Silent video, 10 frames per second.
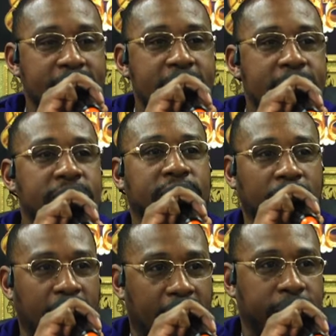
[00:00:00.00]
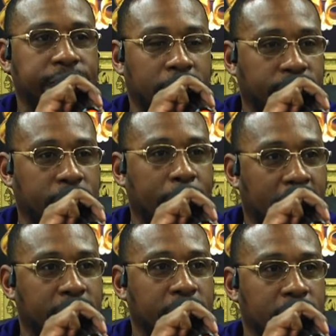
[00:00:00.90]
is the life of the
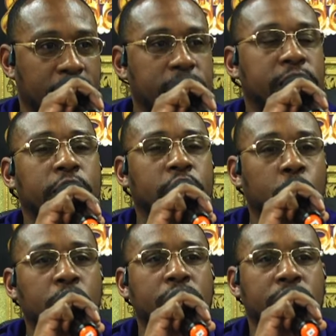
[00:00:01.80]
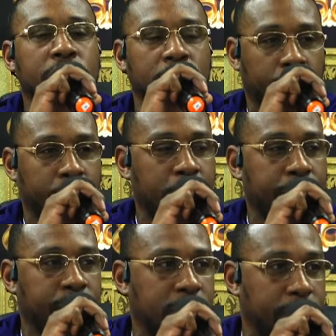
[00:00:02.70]
body. He said, do this in
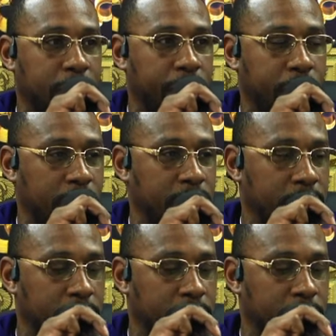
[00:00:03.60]
remembrance of me. Read.